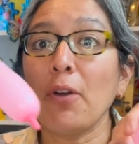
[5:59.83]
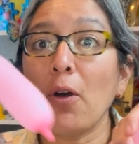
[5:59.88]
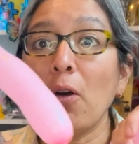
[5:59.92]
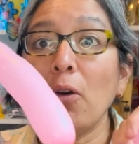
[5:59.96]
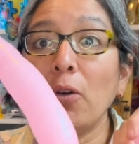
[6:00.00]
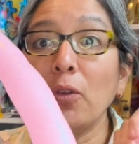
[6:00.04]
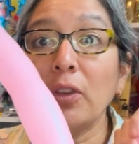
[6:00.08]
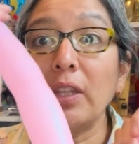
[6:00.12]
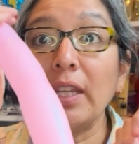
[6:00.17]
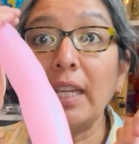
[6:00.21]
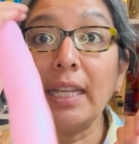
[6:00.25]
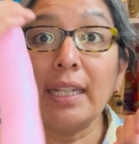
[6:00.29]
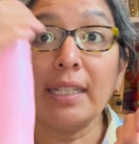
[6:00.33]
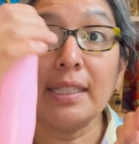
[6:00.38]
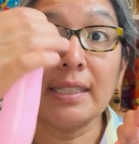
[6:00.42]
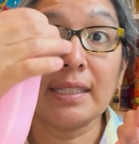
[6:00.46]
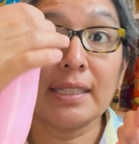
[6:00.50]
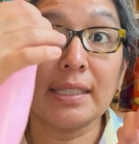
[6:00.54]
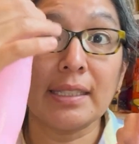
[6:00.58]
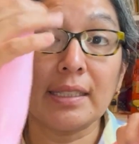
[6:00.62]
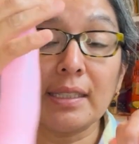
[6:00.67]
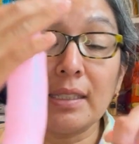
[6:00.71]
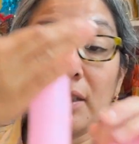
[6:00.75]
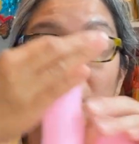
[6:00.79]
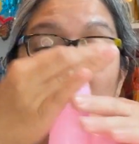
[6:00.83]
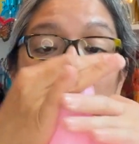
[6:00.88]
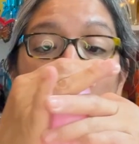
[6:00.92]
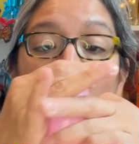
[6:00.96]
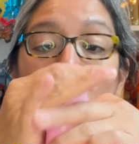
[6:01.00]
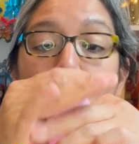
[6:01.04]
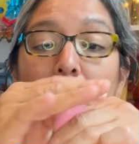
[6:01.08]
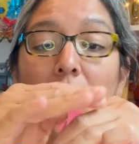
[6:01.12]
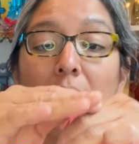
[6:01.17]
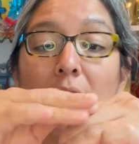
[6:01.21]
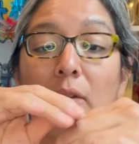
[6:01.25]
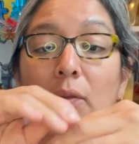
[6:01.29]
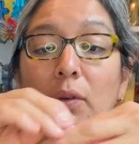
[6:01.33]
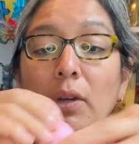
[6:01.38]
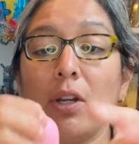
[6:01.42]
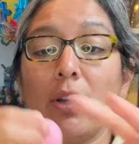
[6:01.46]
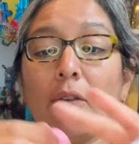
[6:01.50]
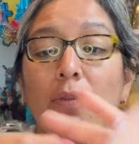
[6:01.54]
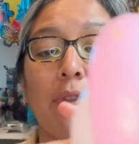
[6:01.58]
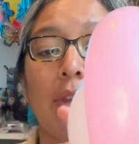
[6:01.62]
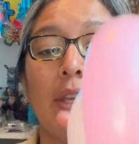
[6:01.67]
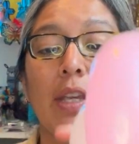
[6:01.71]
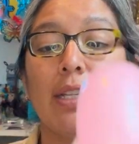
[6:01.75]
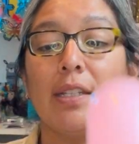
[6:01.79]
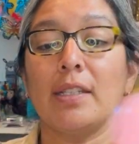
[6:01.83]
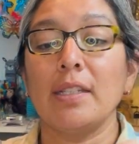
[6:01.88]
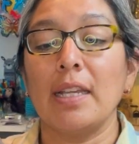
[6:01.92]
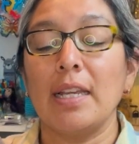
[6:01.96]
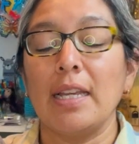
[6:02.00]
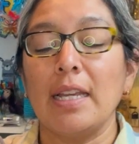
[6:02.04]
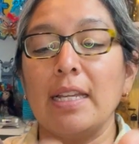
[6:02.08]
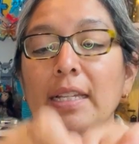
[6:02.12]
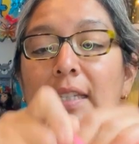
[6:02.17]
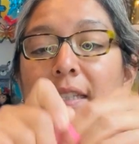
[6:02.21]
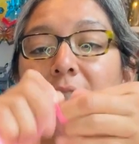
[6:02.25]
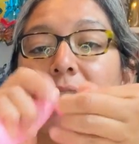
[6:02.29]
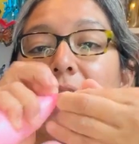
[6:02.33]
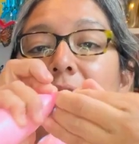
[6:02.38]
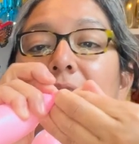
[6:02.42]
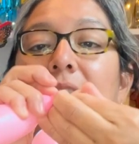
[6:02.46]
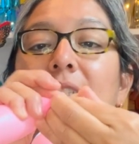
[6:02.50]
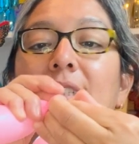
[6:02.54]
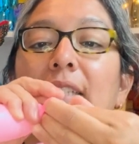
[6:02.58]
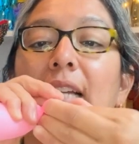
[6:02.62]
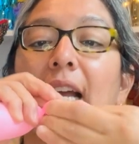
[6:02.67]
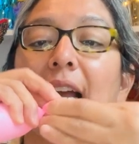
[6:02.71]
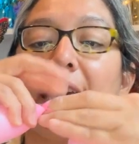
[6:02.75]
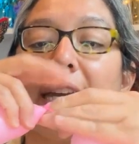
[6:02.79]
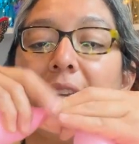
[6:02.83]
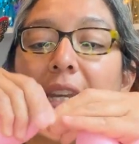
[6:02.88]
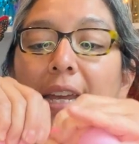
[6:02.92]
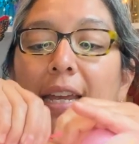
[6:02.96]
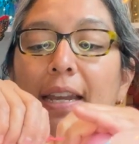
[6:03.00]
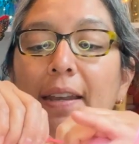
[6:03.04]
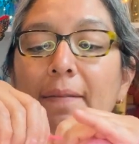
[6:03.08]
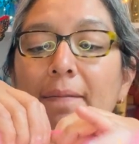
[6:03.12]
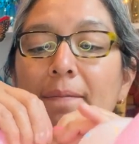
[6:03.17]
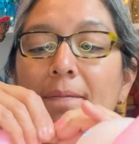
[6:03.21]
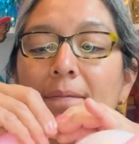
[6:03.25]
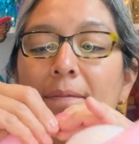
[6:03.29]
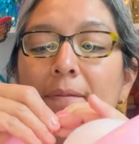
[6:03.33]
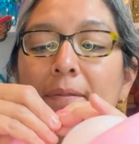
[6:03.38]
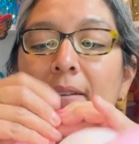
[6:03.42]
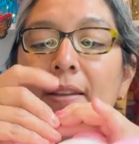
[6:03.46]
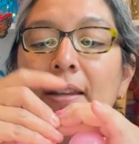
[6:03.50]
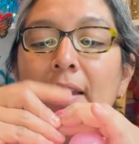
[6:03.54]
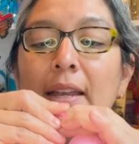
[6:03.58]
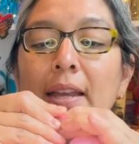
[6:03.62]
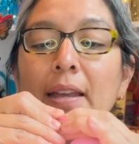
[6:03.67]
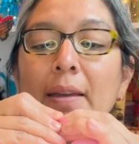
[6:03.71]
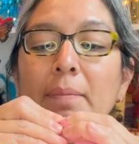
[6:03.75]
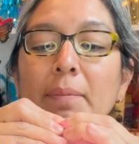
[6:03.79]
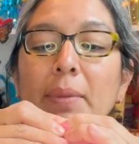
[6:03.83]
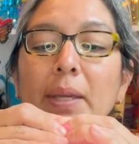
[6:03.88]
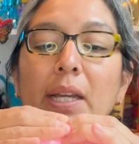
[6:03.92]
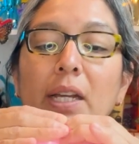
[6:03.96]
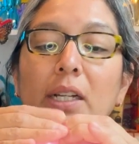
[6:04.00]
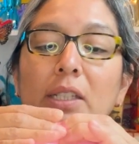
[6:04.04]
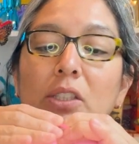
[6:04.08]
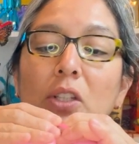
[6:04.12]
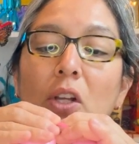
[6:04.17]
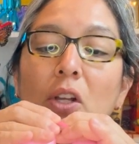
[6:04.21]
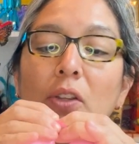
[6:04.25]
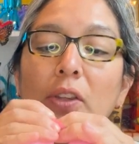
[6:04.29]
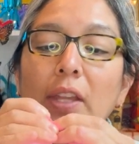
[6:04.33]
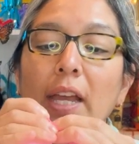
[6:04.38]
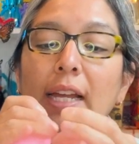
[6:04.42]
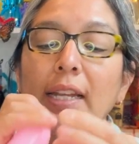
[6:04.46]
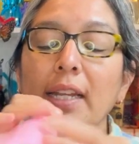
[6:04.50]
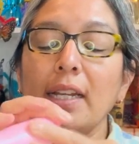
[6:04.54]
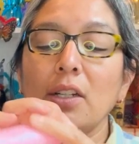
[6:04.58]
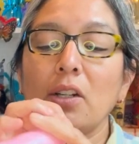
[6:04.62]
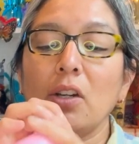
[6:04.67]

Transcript: all this, don't get rid of this, just tie them. Because all that are